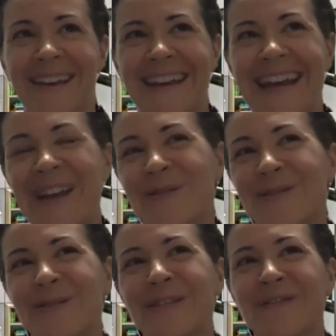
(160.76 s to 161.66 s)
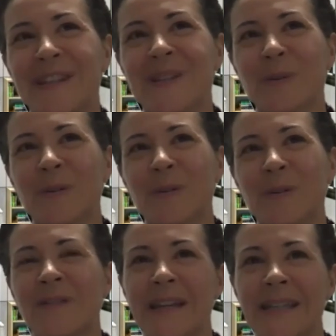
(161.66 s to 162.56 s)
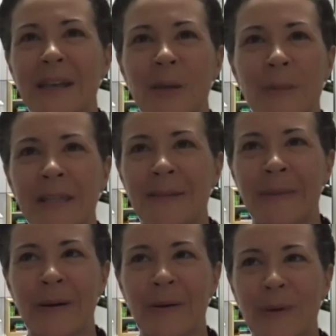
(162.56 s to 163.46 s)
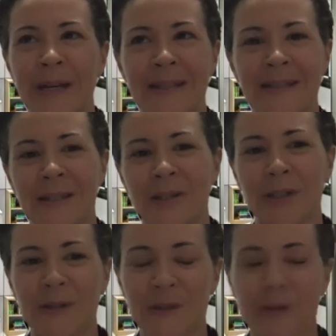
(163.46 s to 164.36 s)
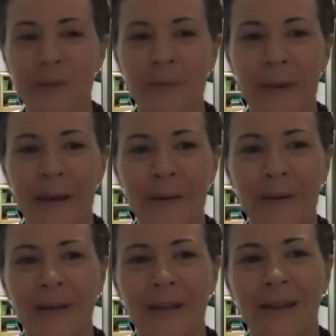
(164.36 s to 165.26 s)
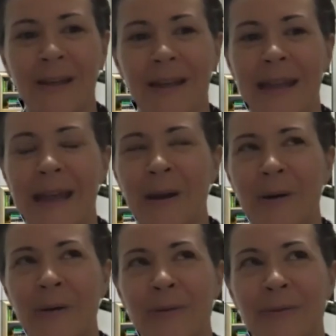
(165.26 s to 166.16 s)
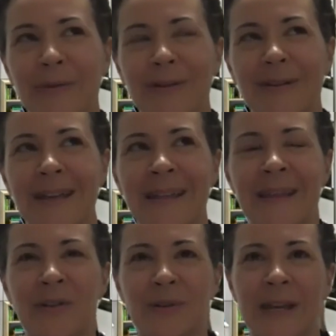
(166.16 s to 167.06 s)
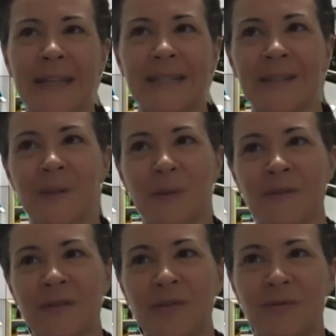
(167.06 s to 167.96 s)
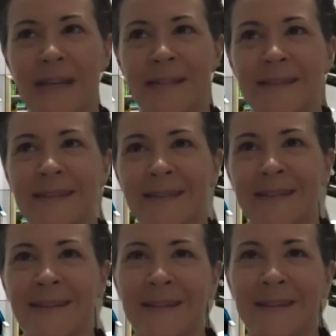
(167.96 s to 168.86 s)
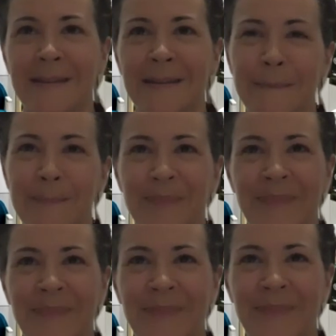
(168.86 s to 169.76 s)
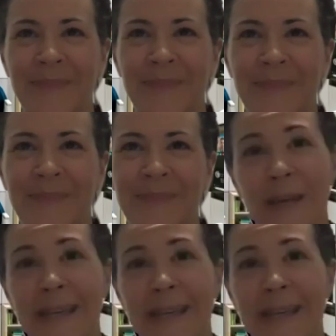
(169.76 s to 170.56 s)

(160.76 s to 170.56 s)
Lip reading: don't know if it's sort of like, tell me about what it is that you're concerned about and how, and then trying to sort of address the ways that